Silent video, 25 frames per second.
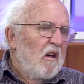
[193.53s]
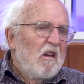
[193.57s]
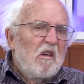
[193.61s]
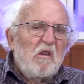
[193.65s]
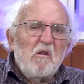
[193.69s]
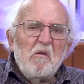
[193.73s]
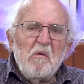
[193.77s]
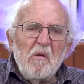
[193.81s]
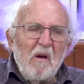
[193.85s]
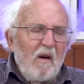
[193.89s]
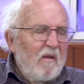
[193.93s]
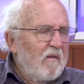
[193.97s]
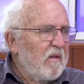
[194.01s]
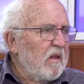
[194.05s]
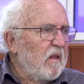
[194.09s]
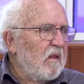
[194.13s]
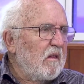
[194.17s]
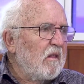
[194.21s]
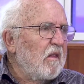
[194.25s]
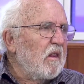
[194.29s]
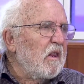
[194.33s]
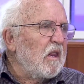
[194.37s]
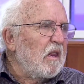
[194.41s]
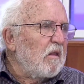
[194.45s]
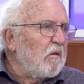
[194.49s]
you have
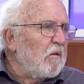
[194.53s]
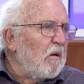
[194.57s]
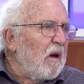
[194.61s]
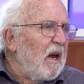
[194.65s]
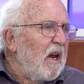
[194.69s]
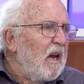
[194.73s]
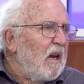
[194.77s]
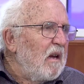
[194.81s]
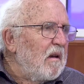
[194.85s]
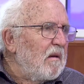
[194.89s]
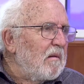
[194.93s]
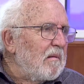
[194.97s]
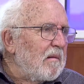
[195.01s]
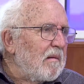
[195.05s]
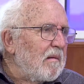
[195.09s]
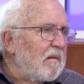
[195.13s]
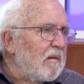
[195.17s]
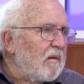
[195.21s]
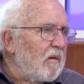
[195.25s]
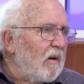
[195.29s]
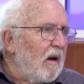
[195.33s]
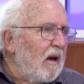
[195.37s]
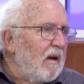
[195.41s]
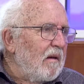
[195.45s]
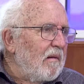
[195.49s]

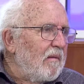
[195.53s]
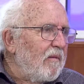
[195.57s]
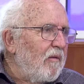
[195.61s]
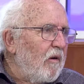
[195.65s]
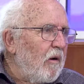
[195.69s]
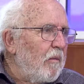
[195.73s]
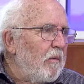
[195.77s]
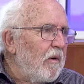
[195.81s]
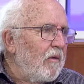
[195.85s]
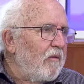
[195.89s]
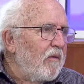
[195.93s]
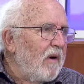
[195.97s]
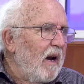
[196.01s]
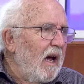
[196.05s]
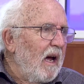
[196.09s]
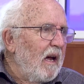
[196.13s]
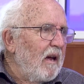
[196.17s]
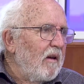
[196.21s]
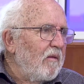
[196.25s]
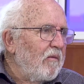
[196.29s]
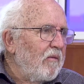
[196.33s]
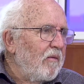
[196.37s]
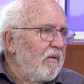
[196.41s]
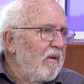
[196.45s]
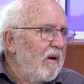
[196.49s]
strange form of
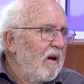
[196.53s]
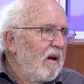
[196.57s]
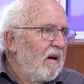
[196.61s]
life.